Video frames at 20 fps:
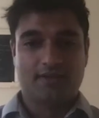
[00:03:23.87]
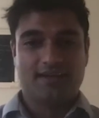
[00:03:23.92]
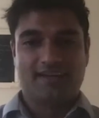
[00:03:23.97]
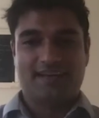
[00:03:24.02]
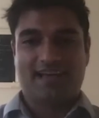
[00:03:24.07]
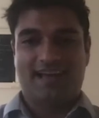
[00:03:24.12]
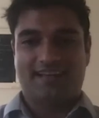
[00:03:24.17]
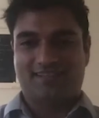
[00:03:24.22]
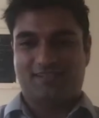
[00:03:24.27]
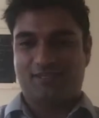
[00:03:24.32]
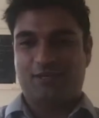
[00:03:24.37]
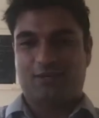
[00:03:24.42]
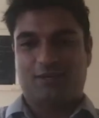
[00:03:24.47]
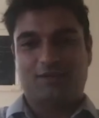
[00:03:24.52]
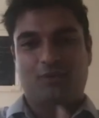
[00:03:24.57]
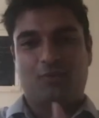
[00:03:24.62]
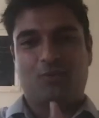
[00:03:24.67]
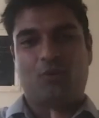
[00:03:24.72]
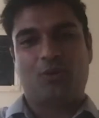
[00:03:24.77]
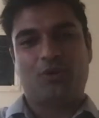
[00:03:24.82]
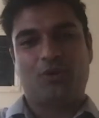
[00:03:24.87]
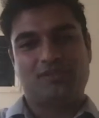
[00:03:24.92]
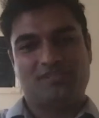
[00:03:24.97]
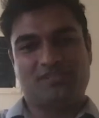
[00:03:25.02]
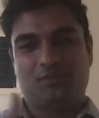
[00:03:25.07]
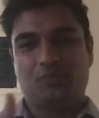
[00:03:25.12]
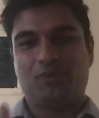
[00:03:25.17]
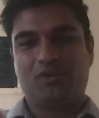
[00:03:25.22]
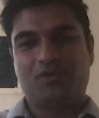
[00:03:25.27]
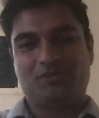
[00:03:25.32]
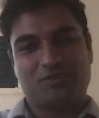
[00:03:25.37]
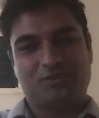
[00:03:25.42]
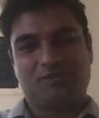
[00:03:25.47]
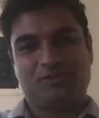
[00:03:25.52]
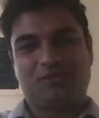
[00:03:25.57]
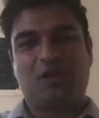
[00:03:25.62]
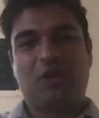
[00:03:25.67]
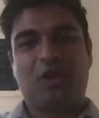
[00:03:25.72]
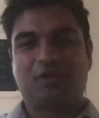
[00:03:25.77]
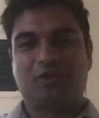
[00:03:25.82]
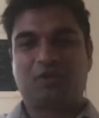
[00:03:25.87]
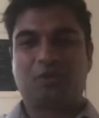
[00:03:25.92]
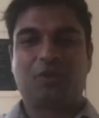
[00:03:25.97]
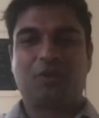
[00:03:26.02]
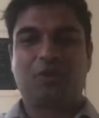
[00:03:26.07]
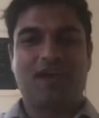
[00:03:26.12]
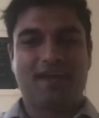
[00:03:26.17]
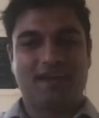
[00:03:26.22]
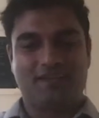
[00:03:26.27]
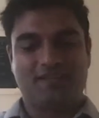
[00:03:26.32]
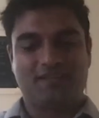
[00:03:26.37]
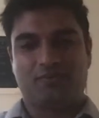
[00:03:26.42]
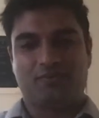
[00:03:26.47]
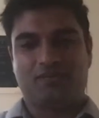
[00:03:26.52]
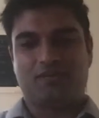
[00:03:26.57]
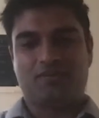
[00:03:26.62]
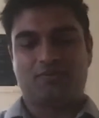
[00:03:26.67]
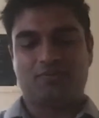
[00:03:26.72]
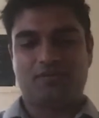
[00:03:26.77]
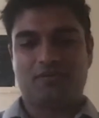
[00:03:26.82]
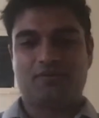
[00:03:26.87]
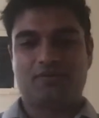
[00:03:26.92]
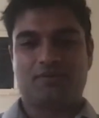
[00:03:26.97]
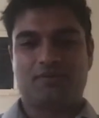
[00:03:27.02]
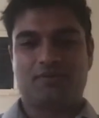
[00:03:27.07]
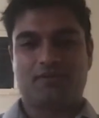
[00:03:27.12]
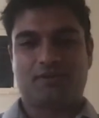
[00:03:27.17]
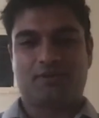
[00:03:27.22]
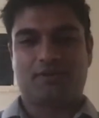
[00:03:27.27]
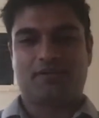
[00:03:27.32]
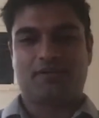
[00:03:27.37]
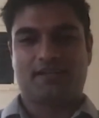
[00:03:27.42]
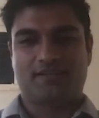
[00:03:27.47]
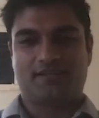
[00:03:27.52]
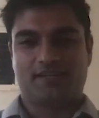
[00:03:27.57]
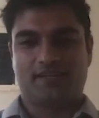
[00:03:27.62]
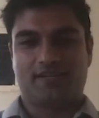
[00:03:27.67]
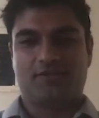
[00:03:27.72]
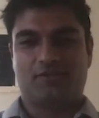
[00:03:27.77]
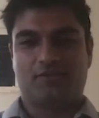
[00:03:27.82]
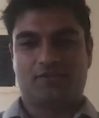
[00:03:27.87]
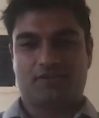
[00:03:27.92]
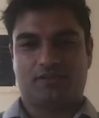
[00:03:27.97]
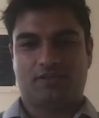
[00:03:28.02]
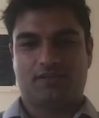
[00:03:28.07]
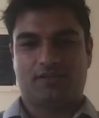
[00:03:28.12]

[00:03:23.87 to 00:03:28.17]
got to see all the warts and whistles along the way as we, we grew the organization.